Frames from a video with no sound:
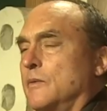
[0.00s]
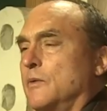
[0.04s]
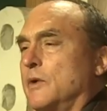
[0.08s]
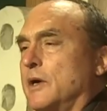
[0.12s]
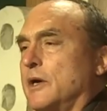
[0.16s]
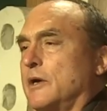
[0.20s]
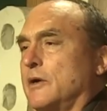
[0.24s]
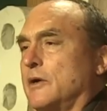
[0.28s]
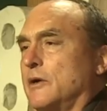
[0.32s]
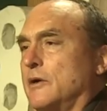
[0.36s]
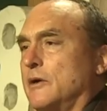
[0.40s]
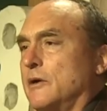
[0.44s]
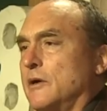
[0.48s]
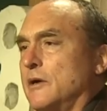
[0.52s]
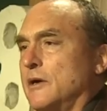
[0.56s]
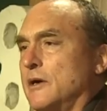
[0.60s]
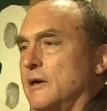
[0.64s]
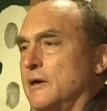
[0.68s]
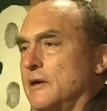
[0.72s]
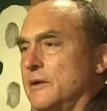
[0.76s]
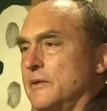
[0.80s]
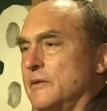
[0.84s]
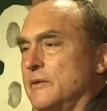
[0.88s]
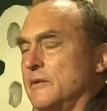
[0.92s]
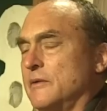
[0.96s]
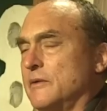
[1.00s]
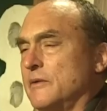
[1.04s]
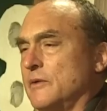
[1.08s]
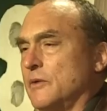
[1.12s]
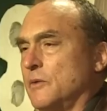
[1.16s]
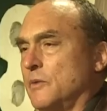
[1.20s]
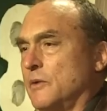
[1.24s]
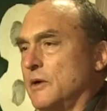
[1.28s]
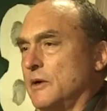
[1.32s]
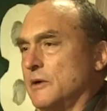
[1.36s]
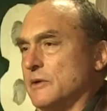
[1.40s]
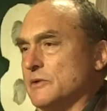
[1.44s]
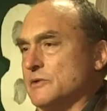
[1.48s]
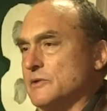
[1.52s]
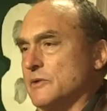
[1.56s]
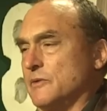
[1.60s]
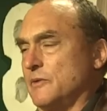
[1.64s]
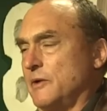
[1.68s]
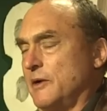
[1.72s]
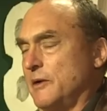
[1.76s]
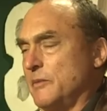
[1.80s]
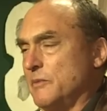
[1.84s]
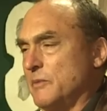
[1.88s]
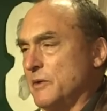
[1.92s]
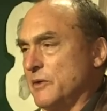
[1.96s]
We call on the Welsh
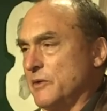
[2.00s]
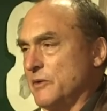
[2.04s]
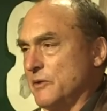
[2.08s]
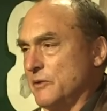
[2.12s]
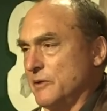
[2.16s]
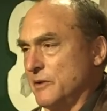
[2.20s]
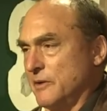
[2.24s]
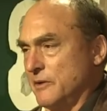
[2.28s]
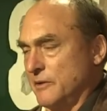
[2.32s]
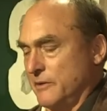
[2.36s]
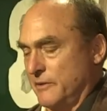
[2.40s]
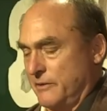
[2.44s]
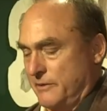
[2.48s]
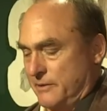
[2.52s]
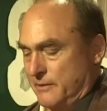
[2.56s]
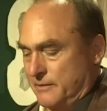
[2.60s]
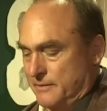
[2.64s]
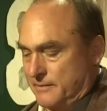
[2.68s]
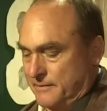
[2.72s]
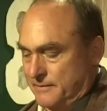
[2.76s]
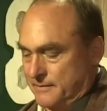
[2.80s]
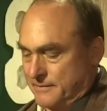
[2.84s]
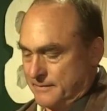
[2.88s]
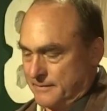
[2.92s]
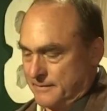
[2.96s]
grandmother earth.